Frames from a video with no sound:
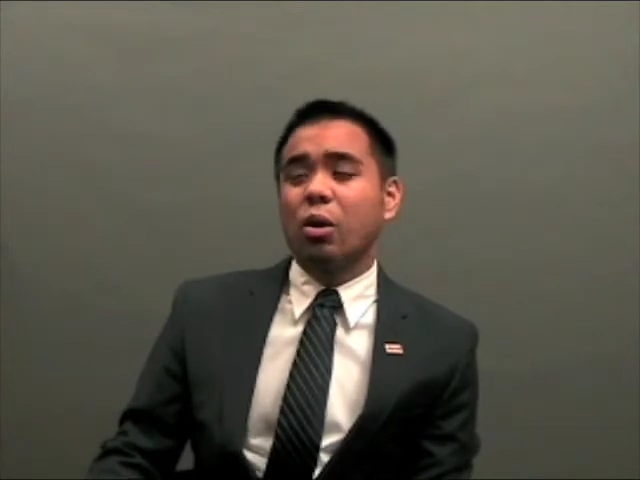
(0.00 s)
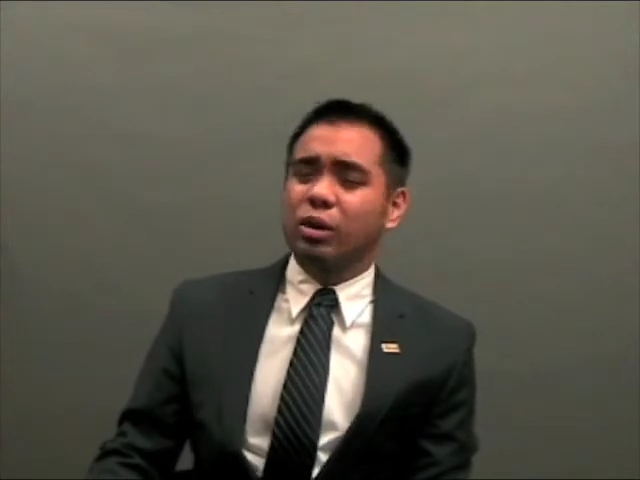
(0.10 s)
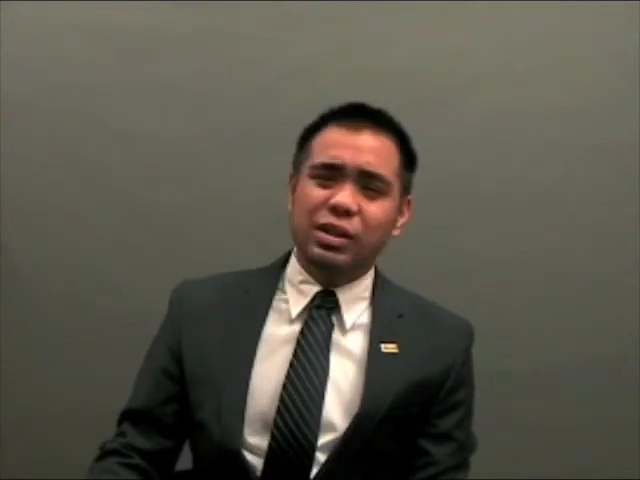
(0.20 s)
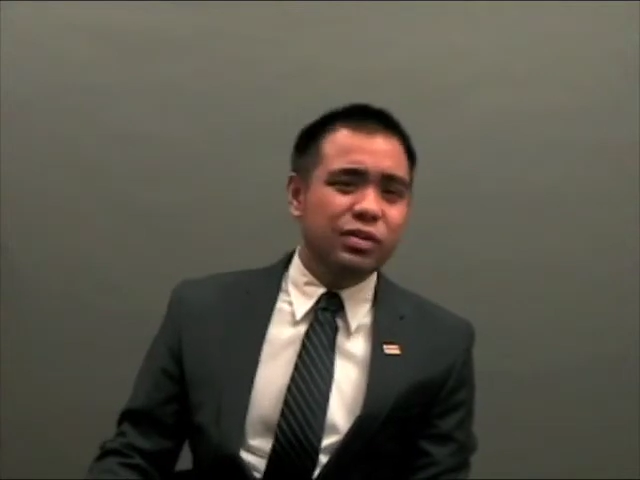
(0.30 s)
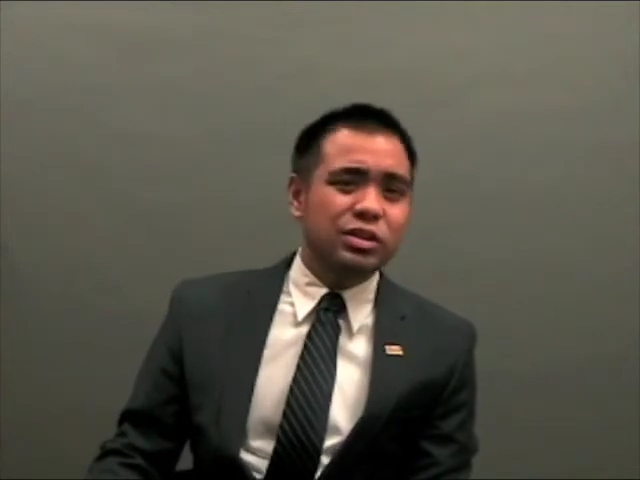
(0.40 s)

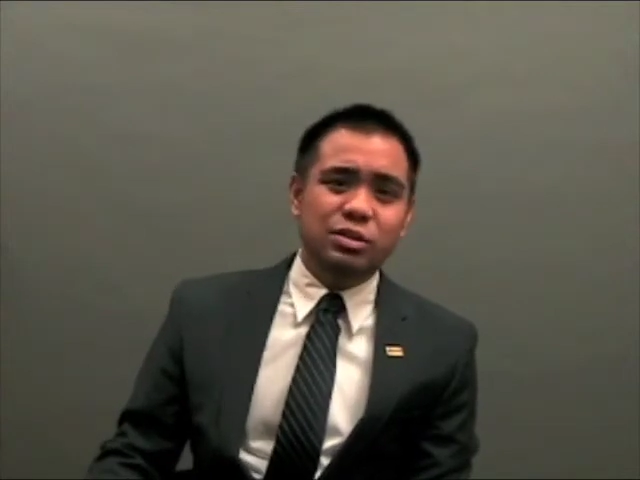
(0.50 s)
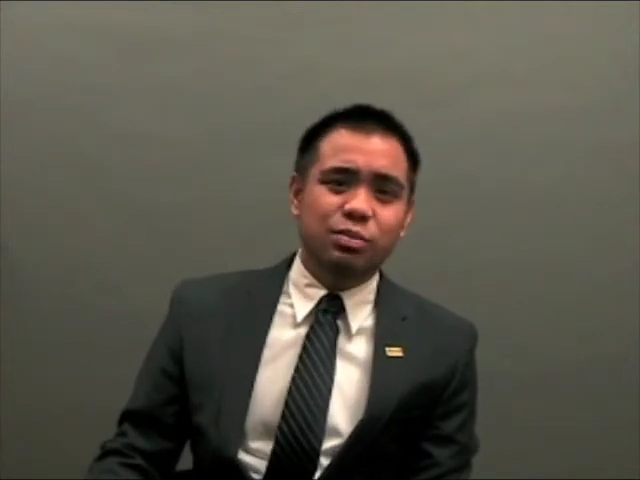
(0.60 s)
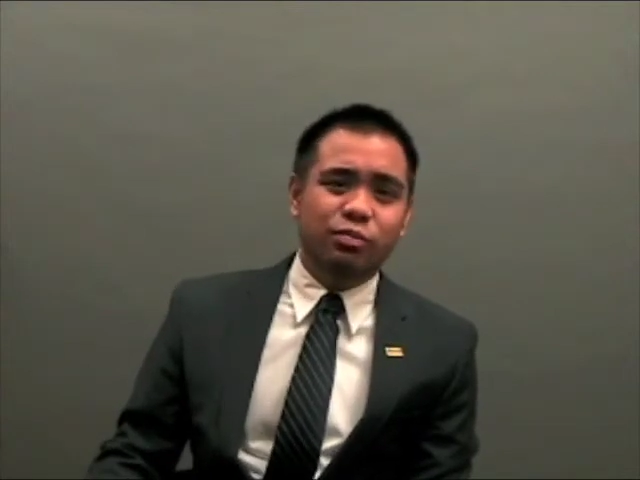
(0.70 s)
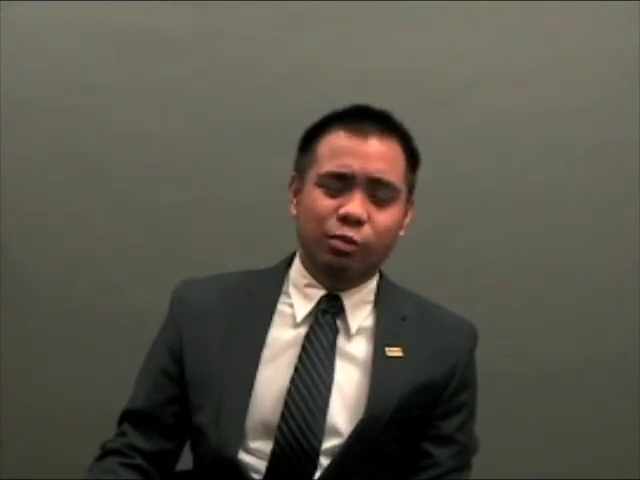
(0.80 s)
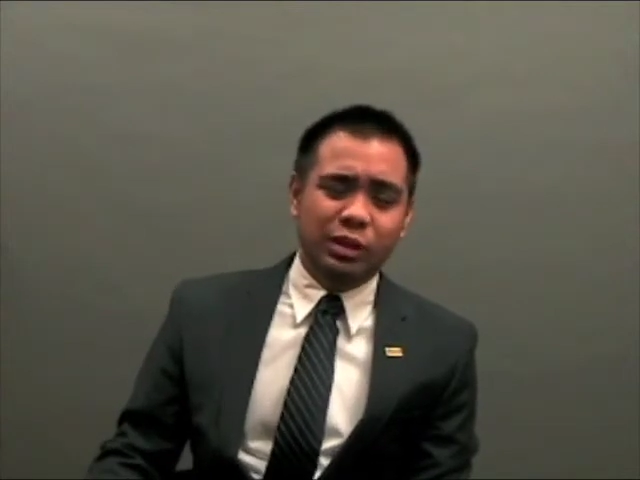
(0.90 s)
even just
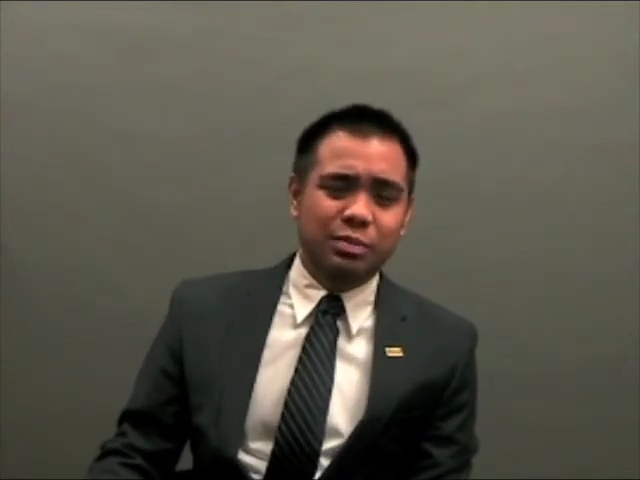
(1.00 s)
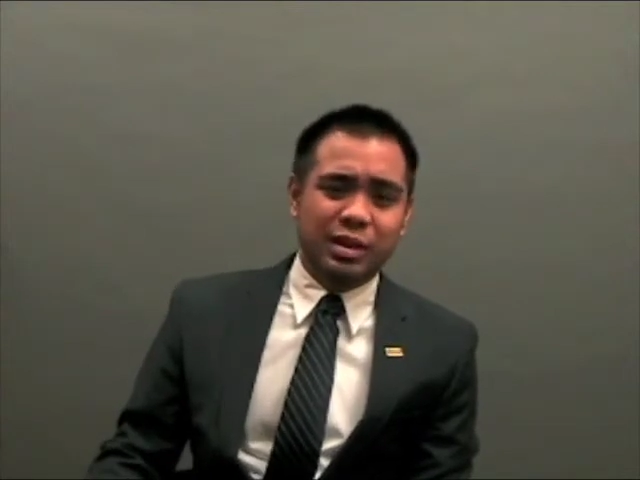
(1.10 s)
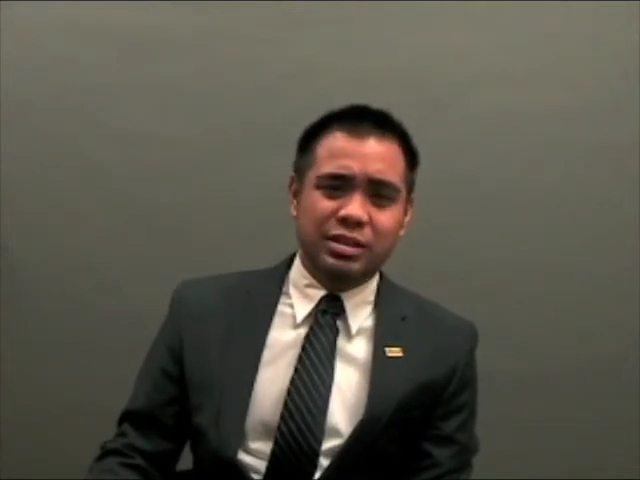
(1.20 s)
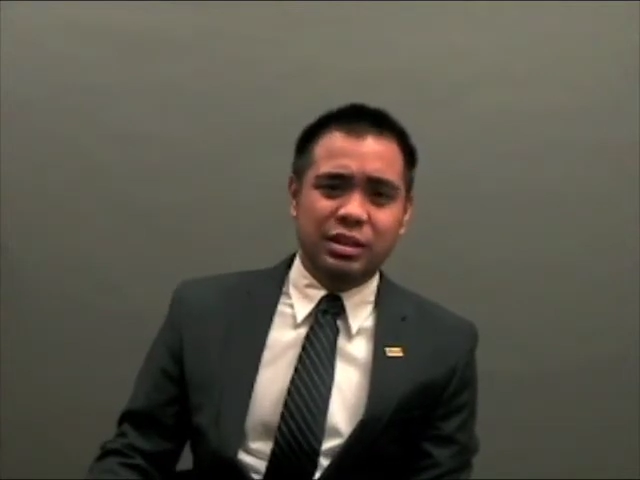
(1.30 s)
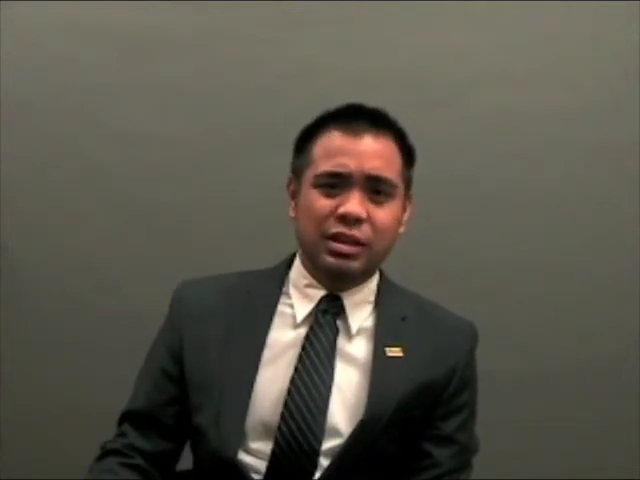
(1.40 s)
really
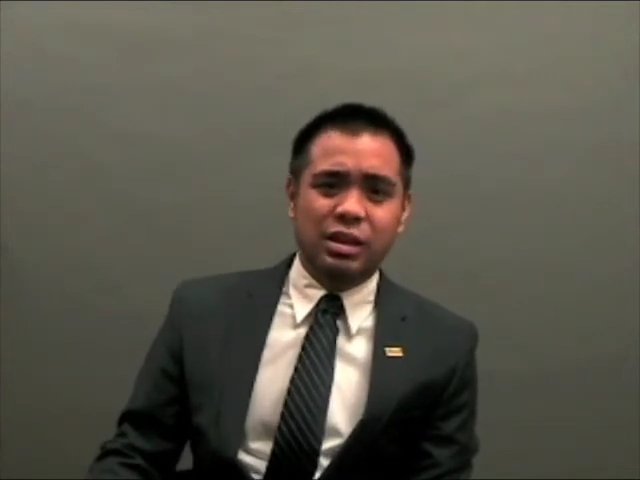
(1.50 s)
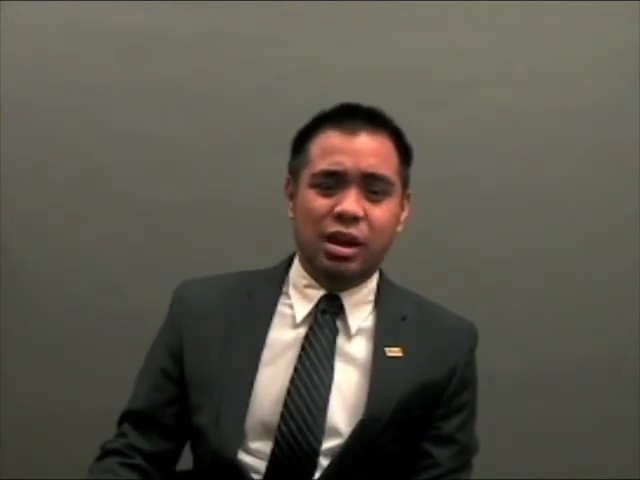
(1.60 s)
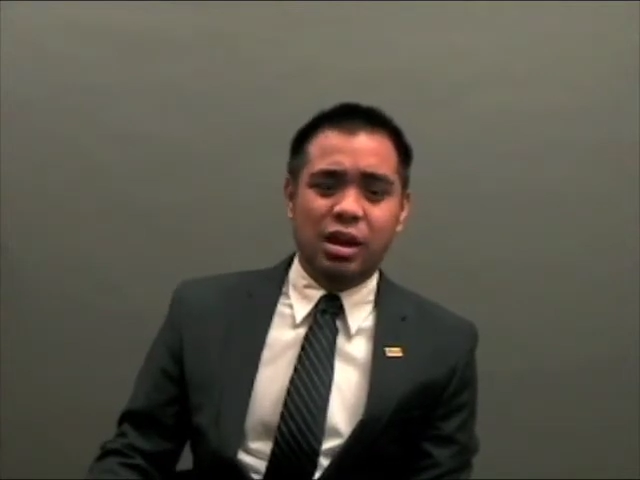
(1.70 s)
basically